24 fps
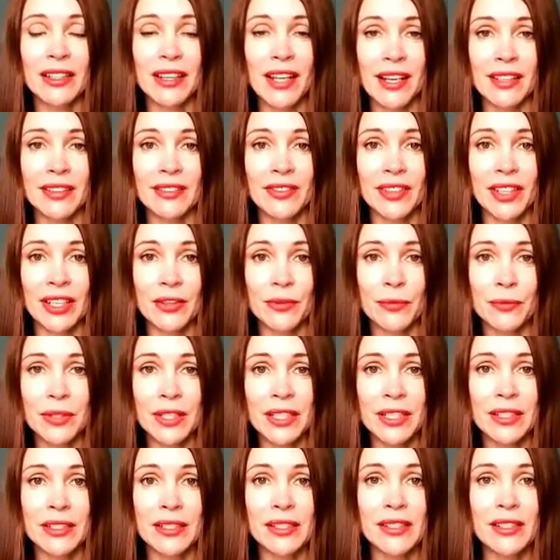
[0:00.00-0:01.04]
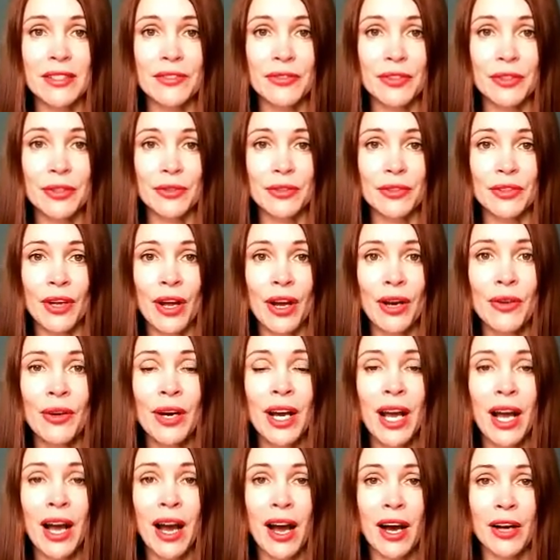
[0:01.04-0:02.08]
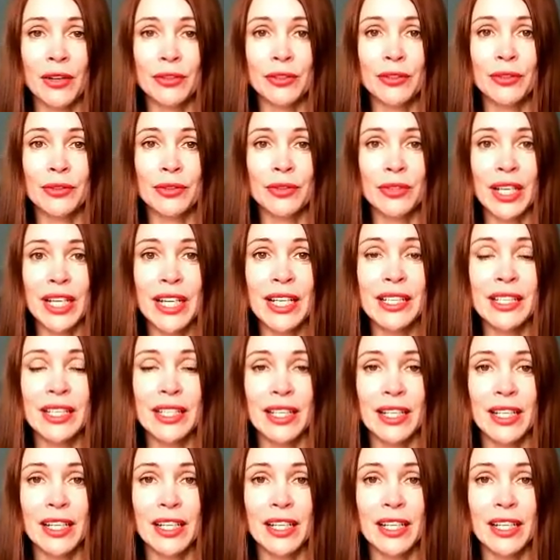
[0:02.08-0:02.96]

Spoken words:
Latvian words if you know how to read